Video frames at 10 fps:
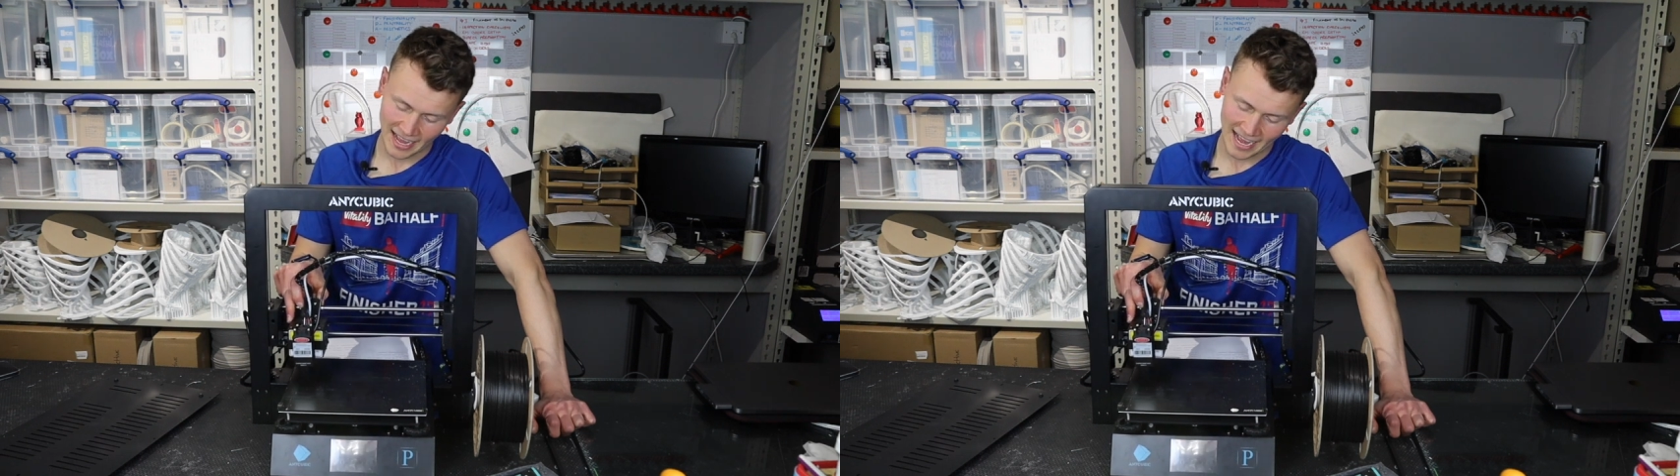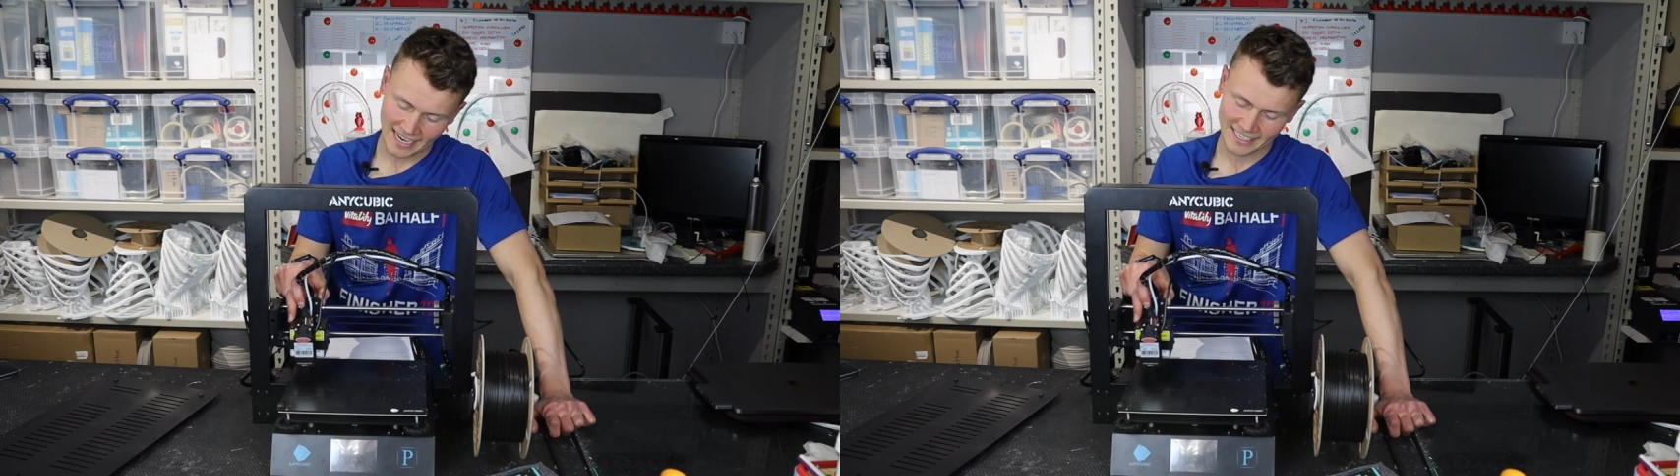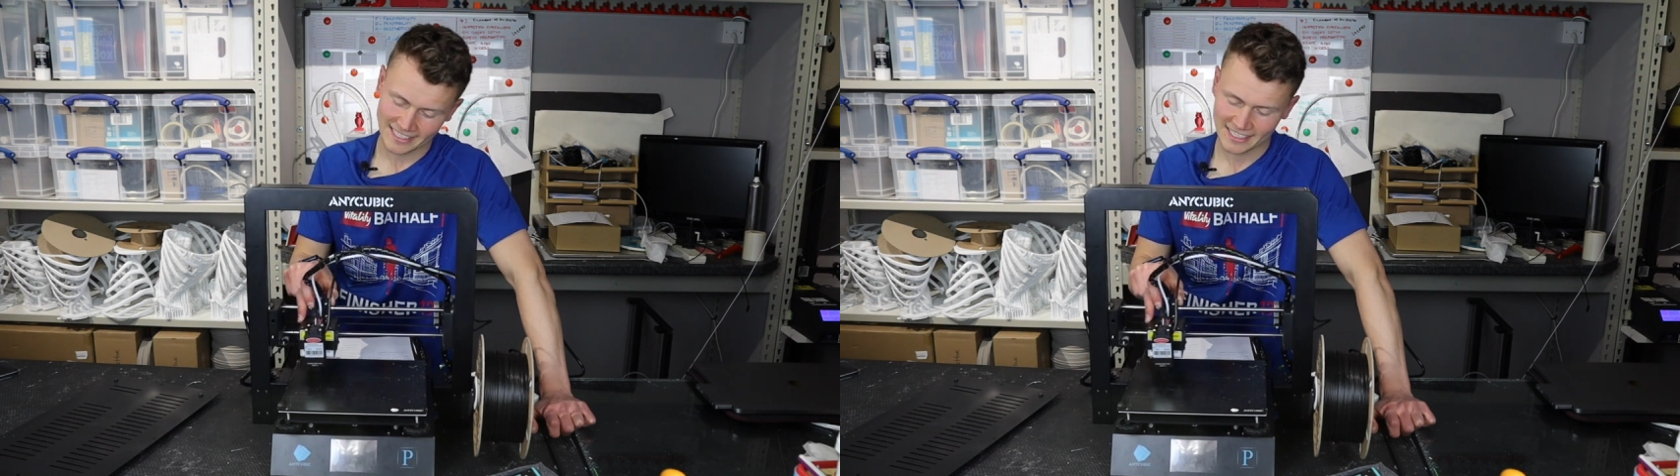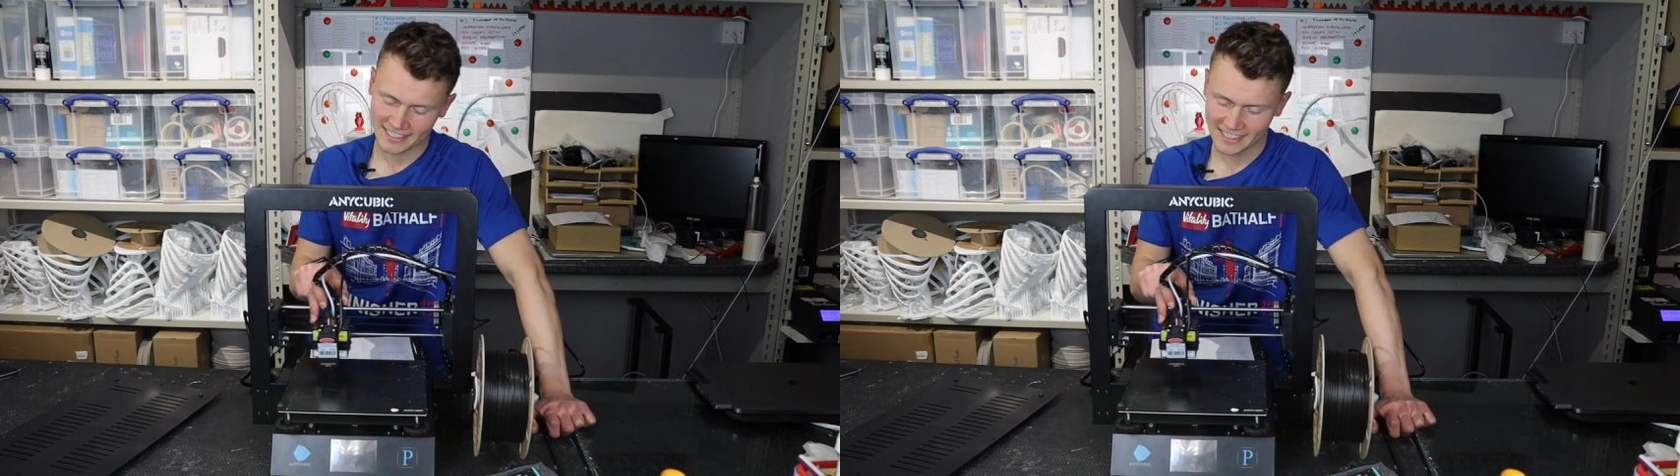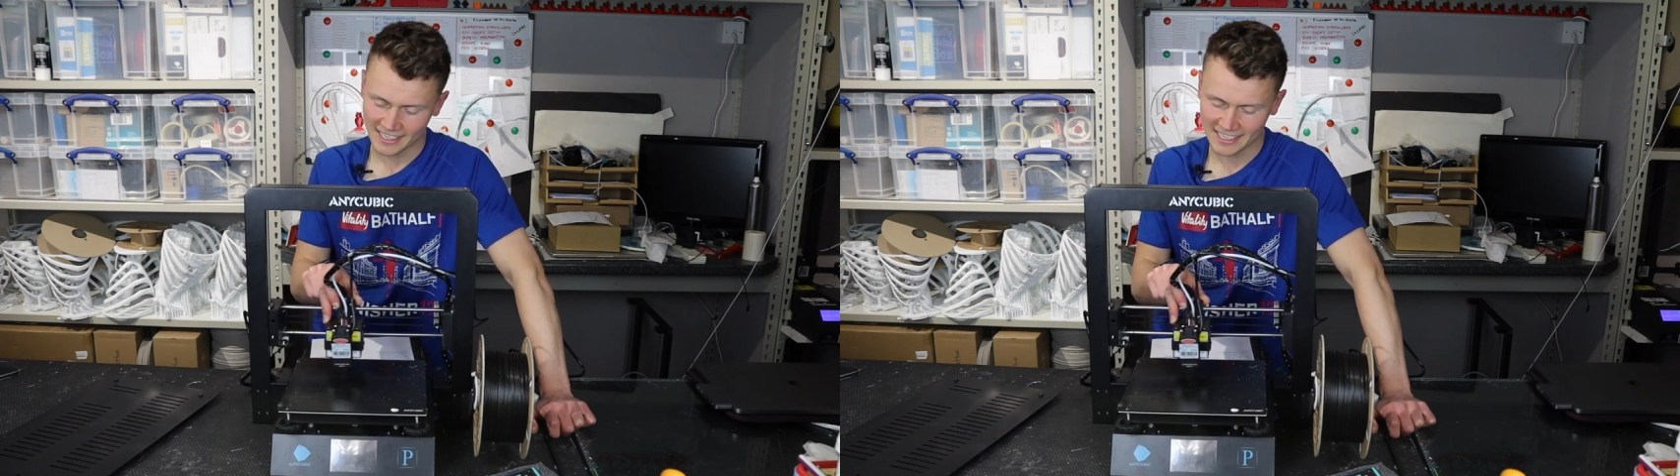and it just
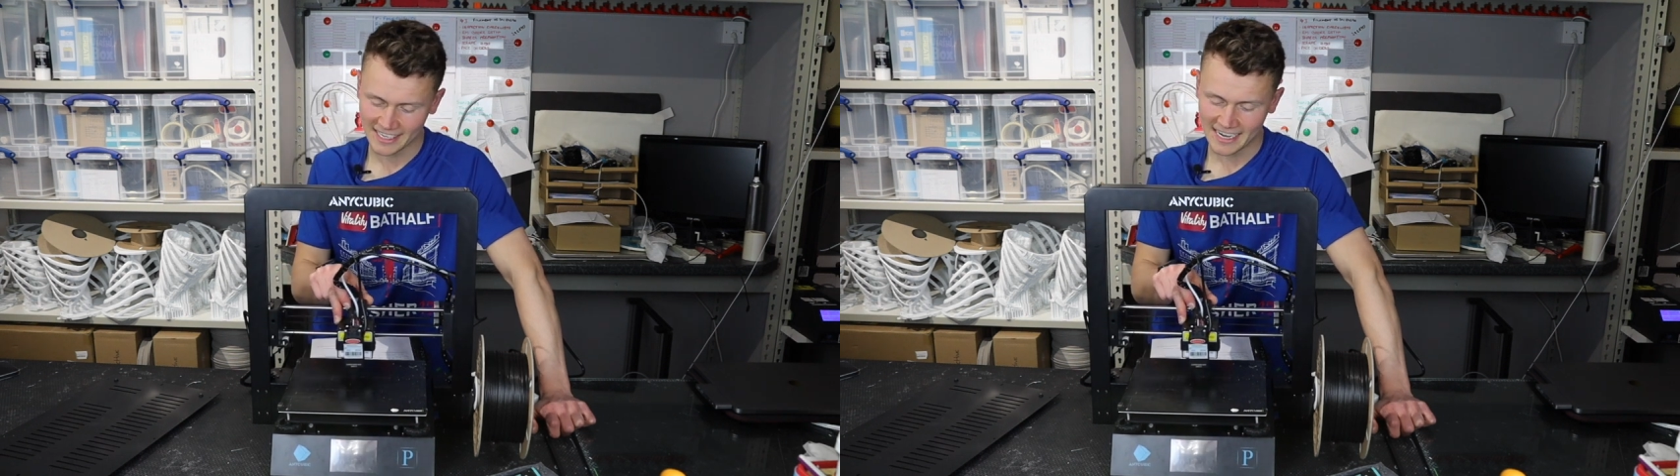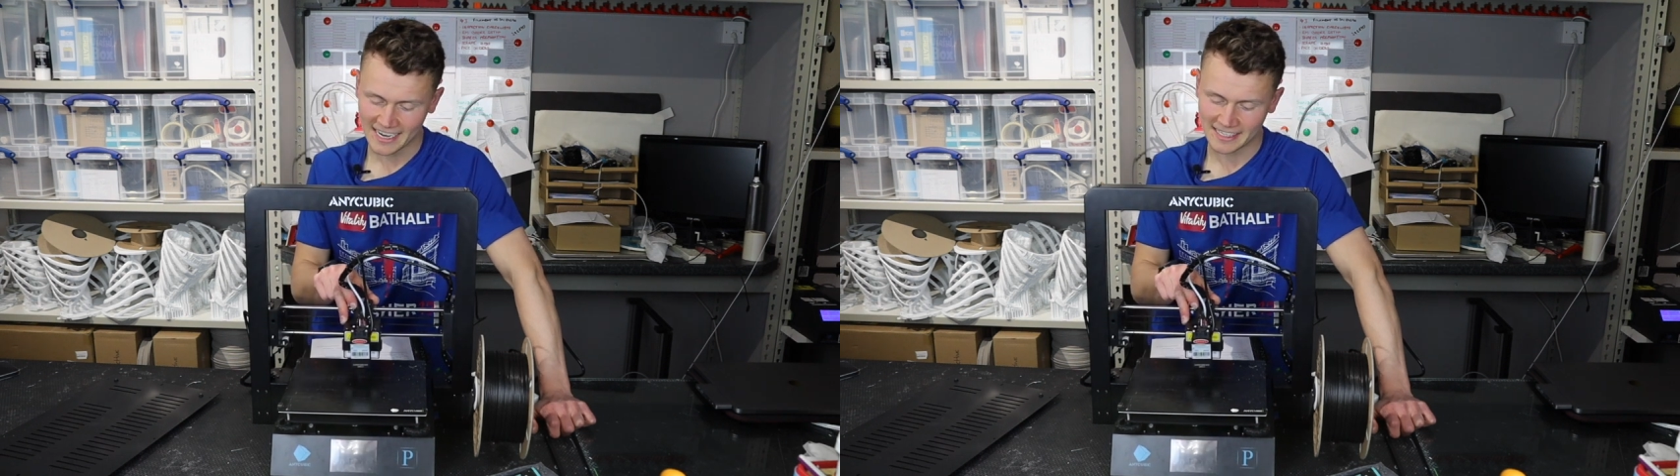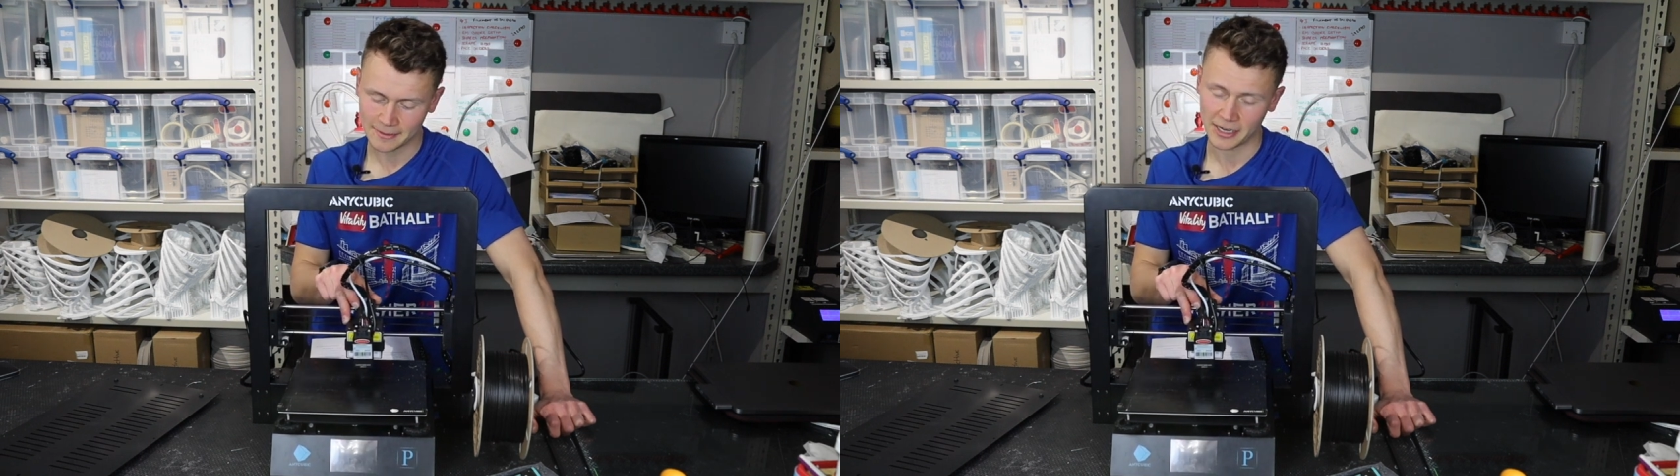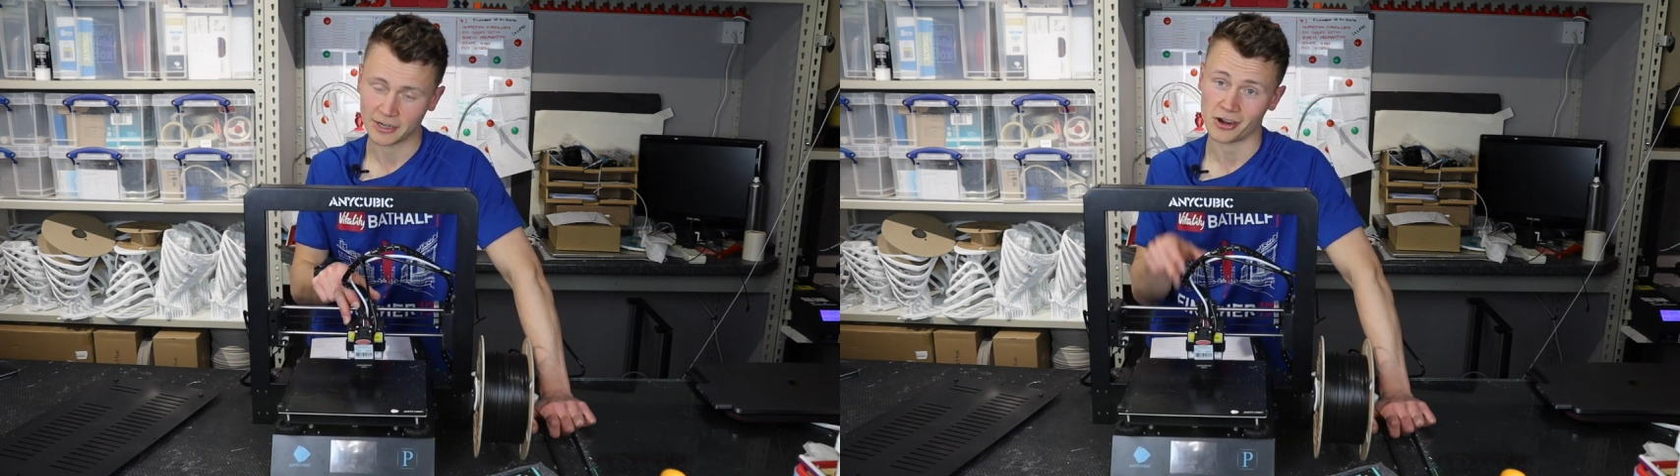doesn't need to be.